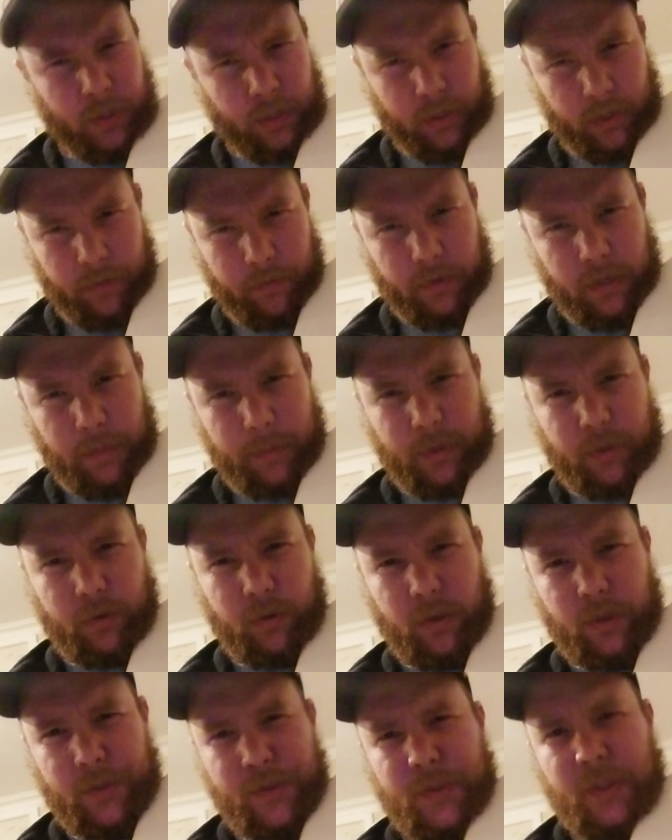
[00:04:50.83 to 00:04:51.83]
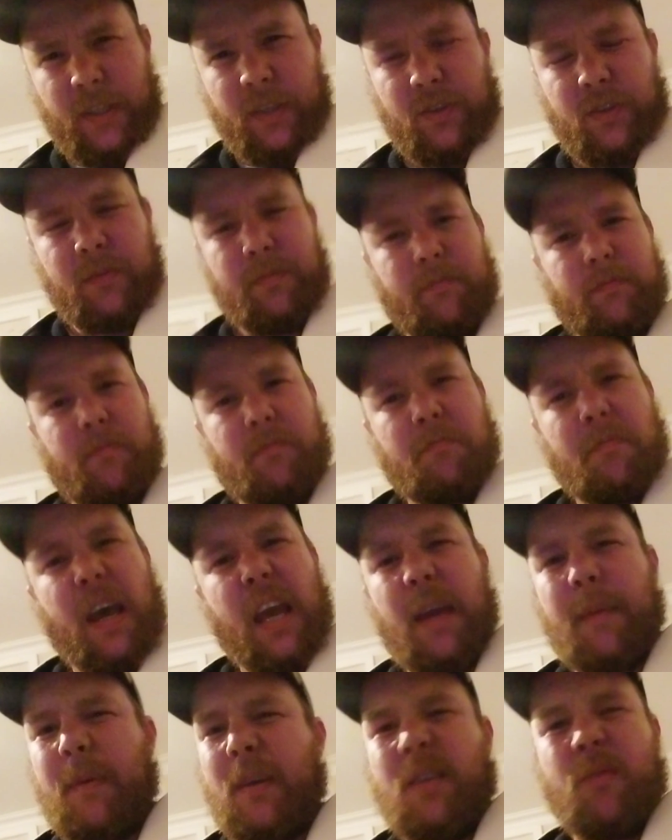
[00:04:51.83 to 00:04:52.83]
I've come across this
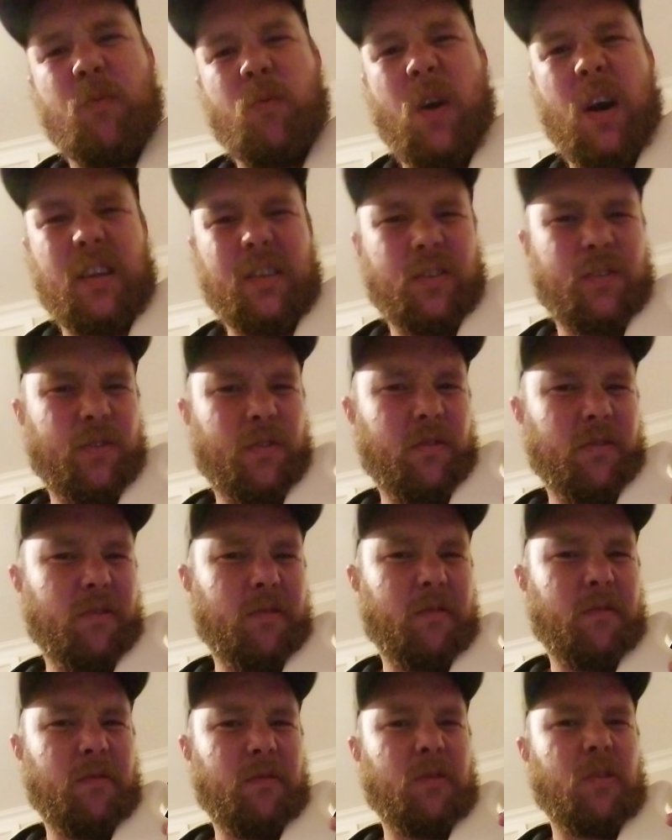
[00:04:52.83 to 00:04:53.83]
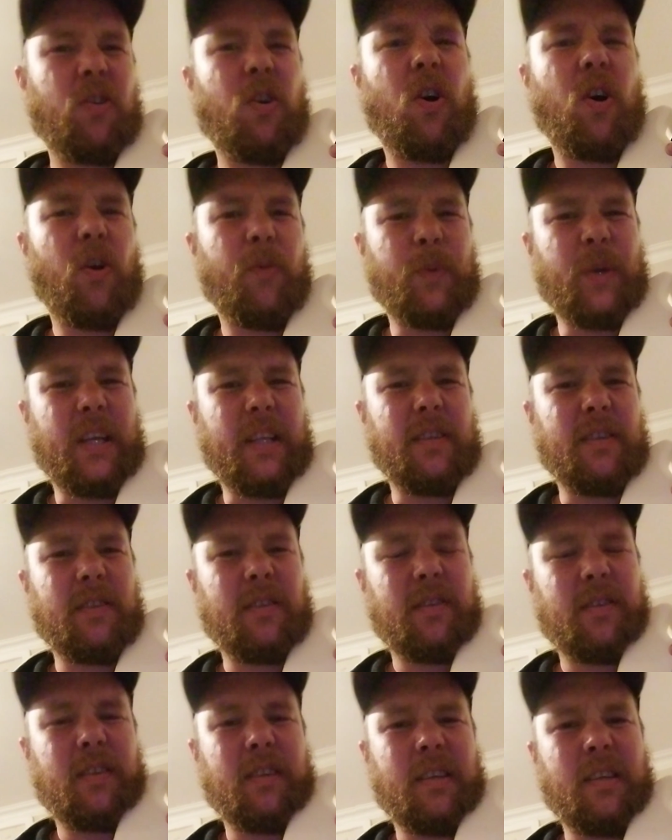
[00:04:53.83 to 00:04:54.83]
maybe 1 or 2
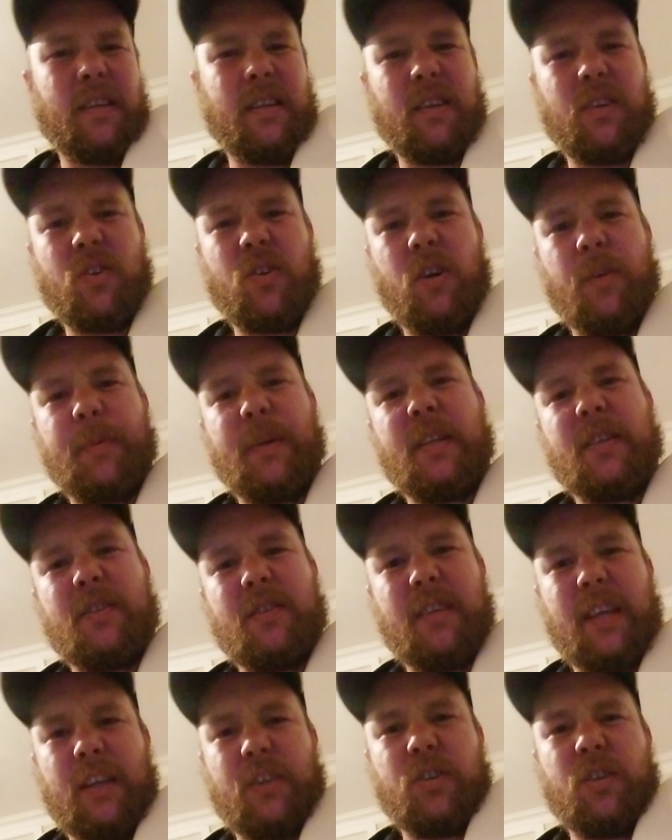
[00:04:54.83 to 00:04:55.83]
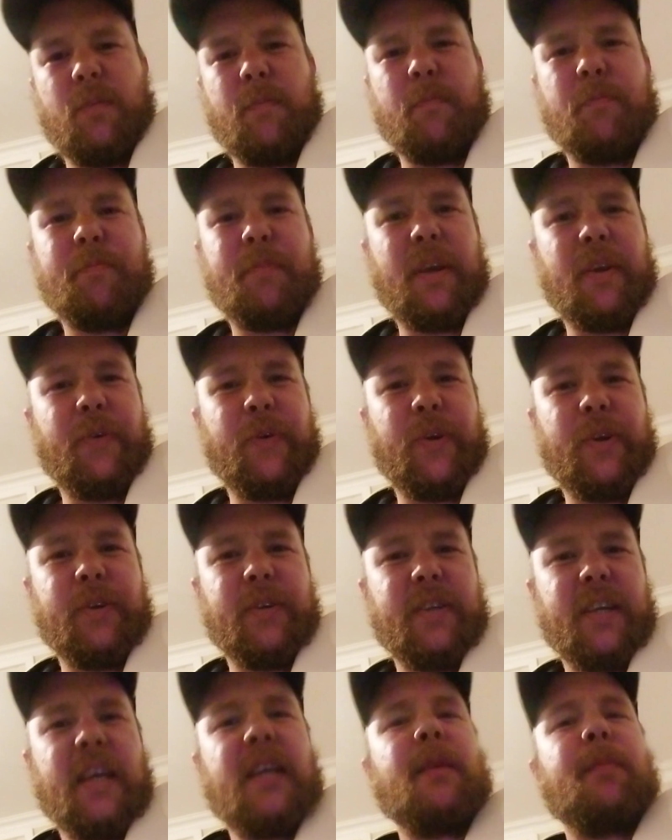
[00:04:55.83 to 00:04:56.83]
comments in the comment section,
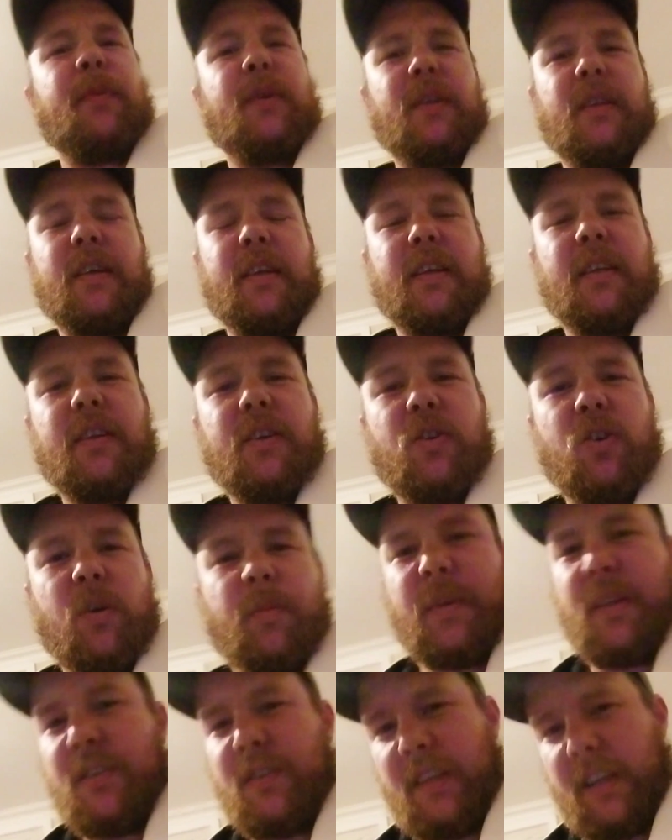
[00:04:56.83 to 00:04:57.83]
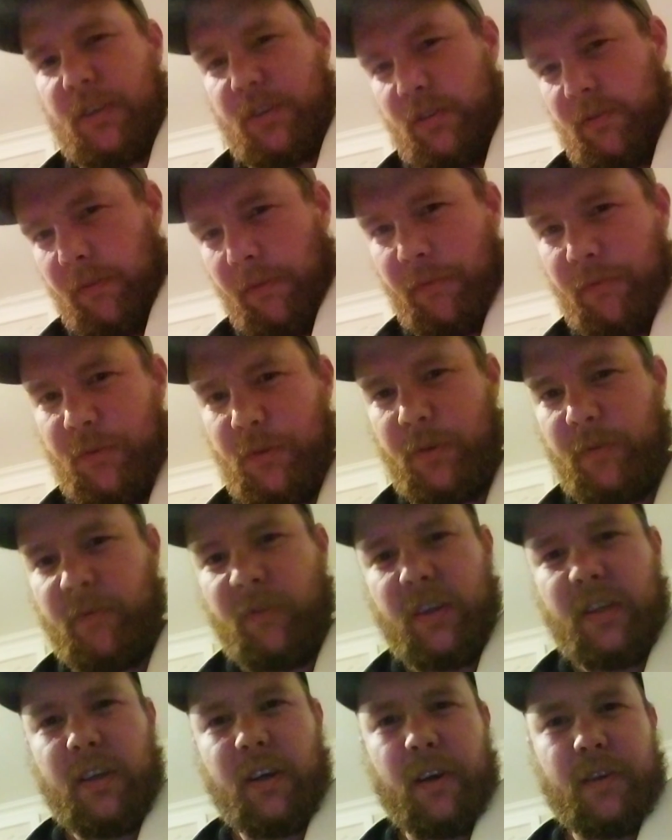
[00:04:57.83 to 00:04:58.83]
buried deep in the comment section of a few
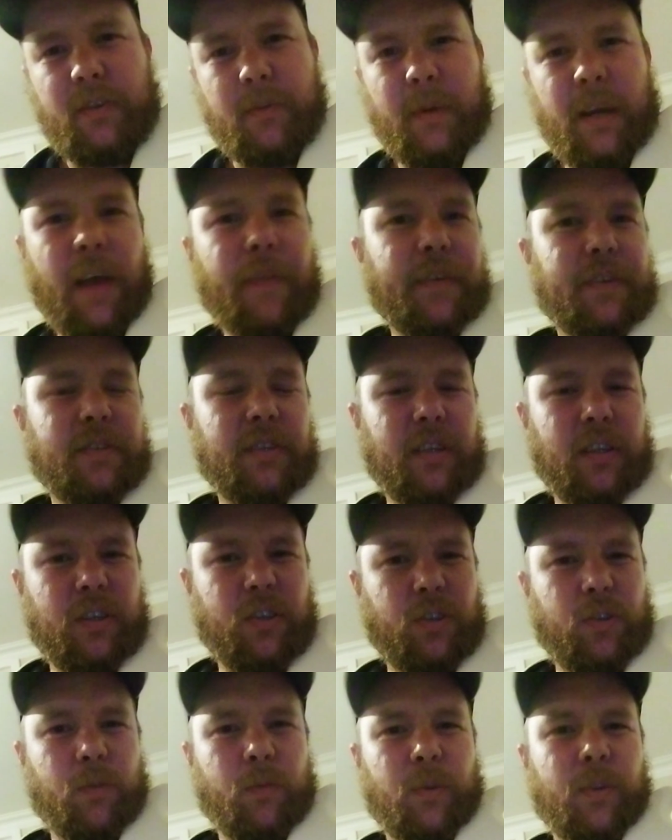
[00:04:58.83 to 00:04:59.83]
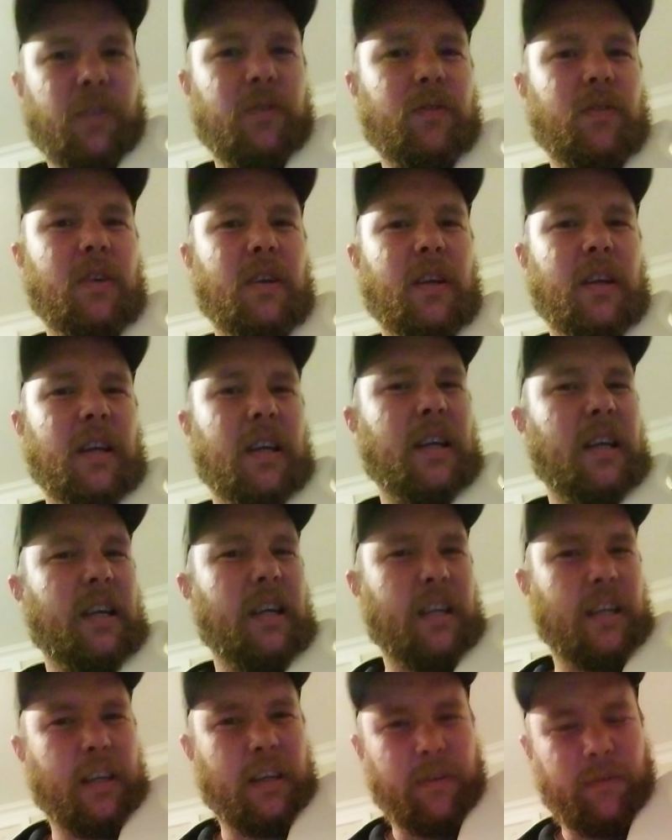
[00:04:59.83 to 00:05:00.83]
videos about this issue with
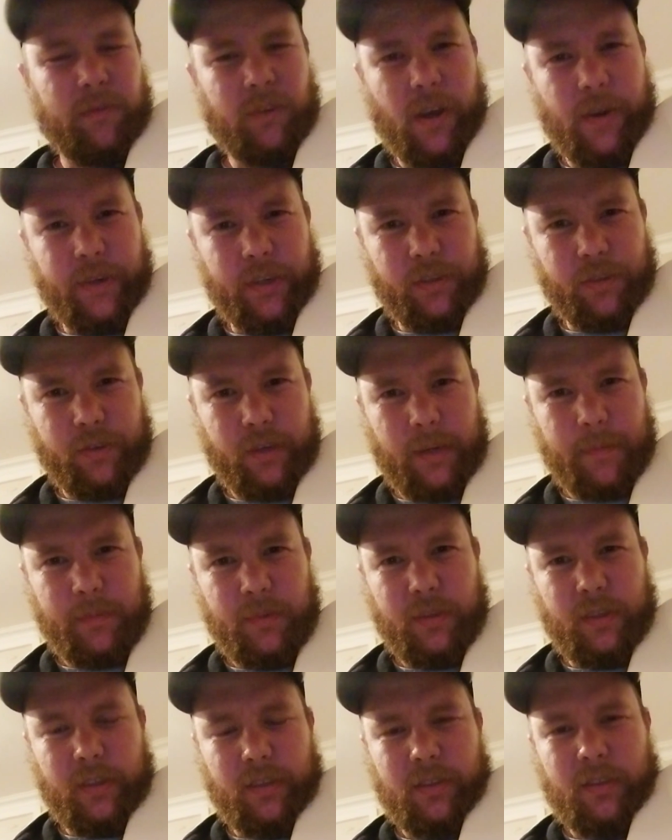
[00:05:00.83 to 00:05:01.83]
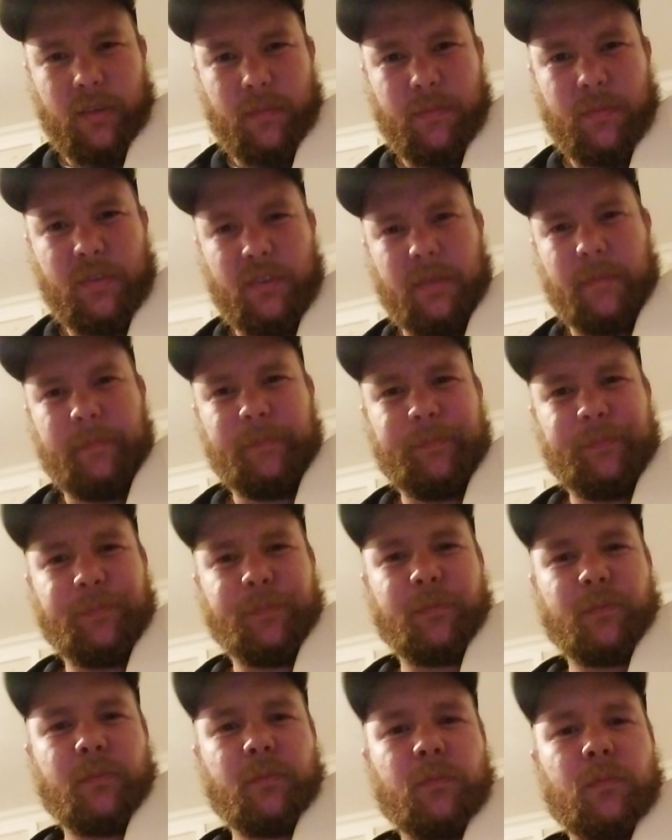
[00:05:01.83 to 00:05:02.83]
floating trem systems.
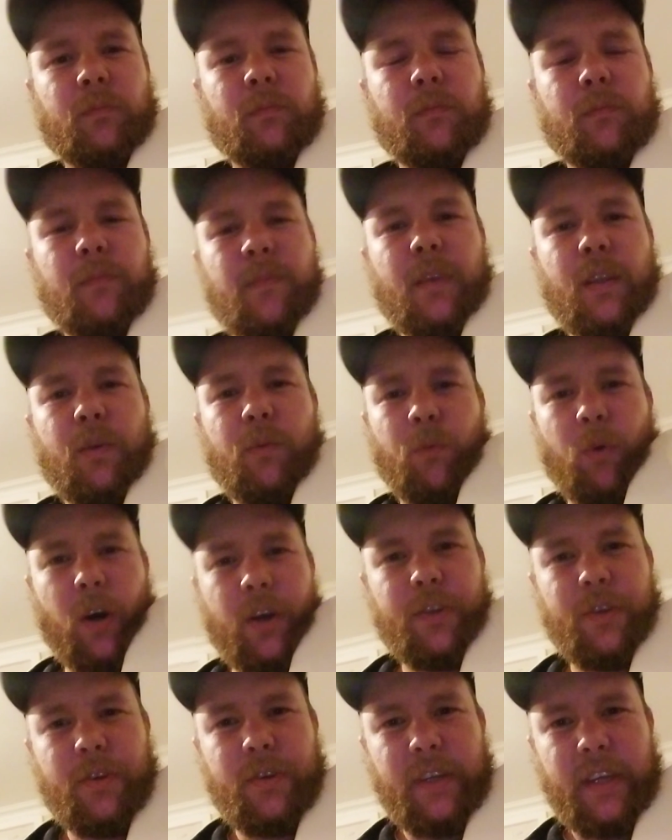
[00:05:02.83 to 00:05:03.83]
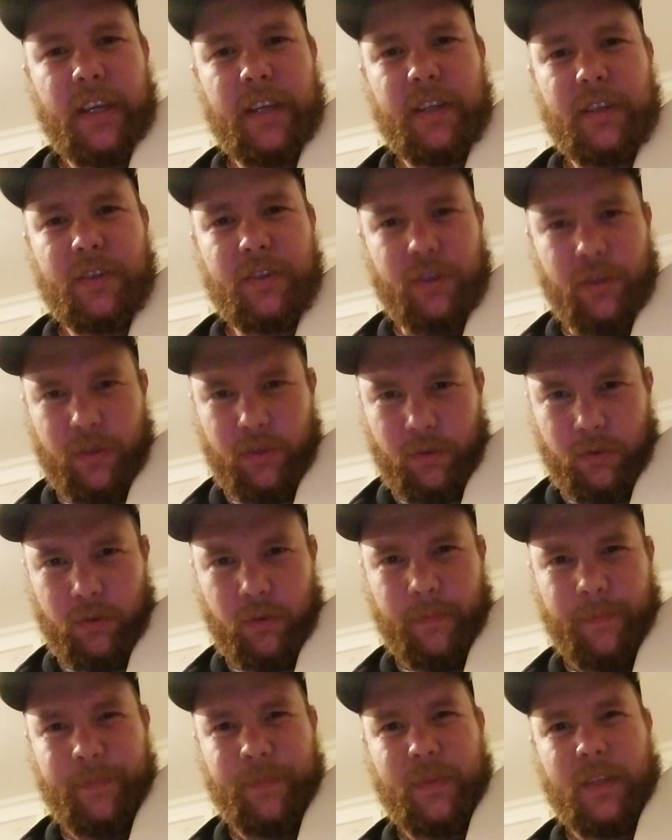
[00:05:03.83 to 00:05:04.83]
What you need to
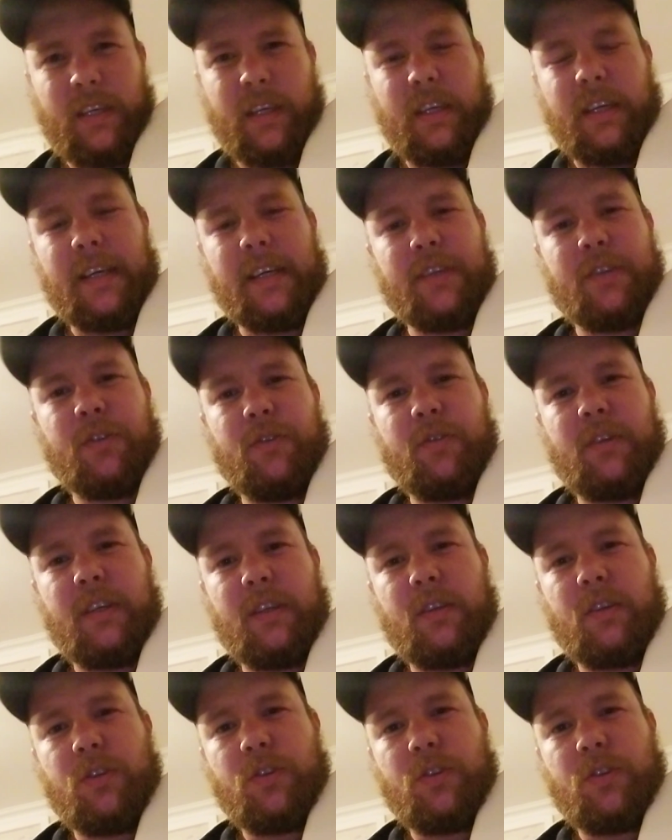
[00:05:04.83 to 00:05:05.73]
do is you need to